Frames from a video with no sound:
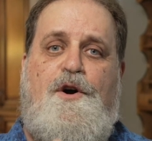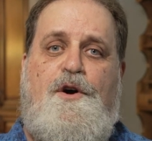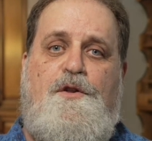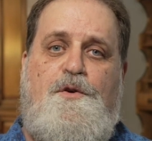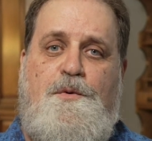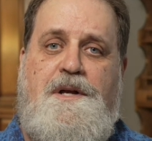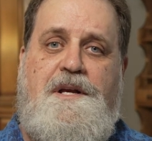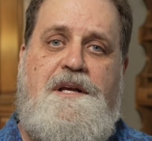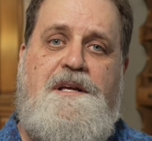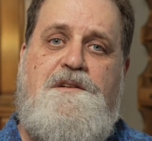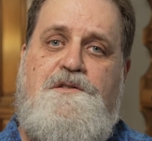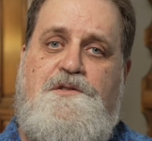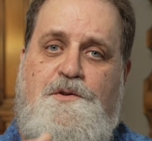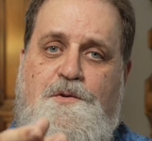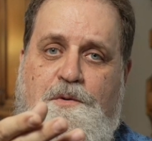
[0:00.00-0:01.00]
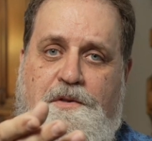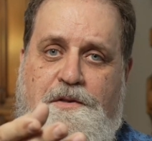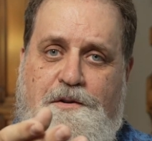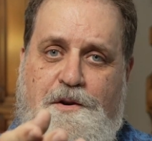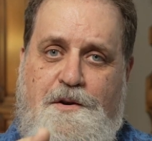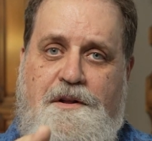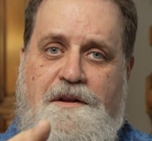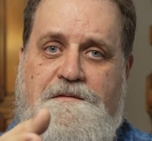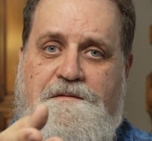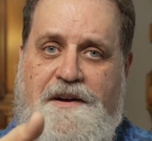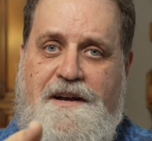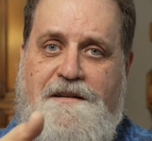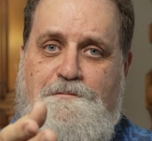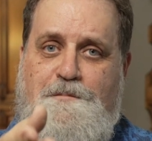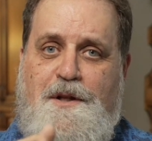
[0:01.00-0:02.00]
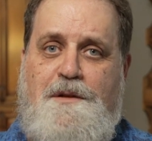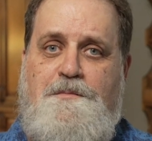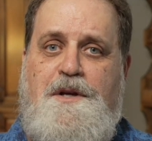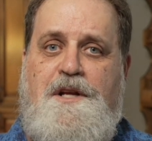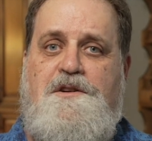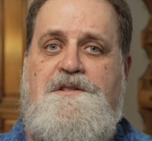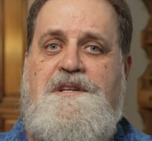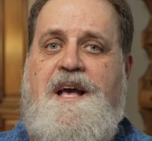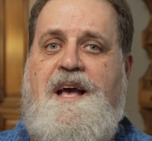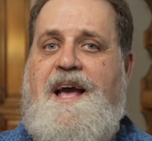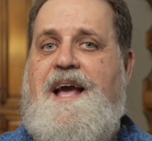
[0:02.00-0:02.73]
all the way in to 35mm,